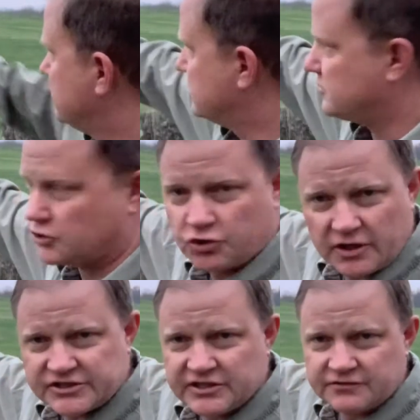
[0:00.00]
to
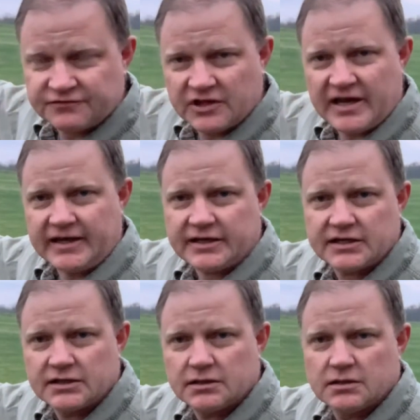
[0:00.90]
crush his flank
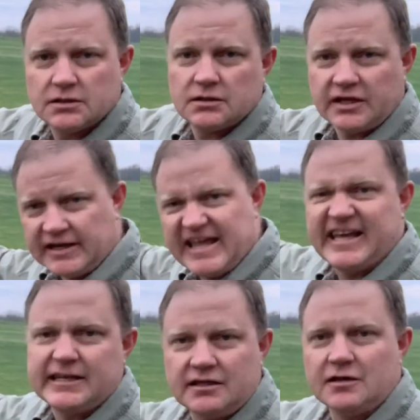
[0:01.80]
and
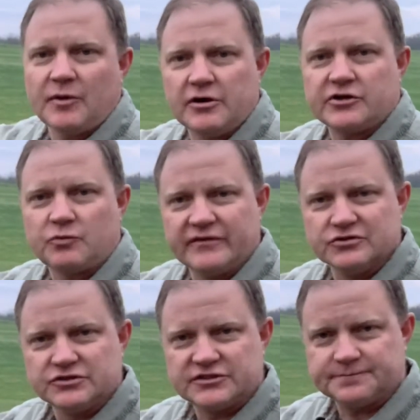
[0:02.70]
end the American
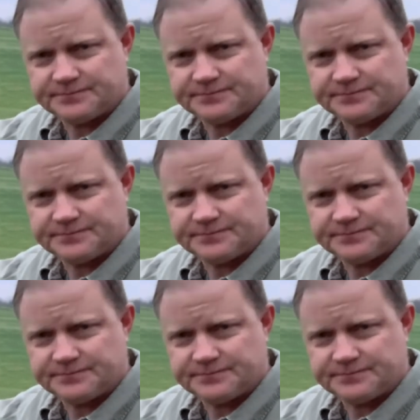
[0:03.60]
Revolution.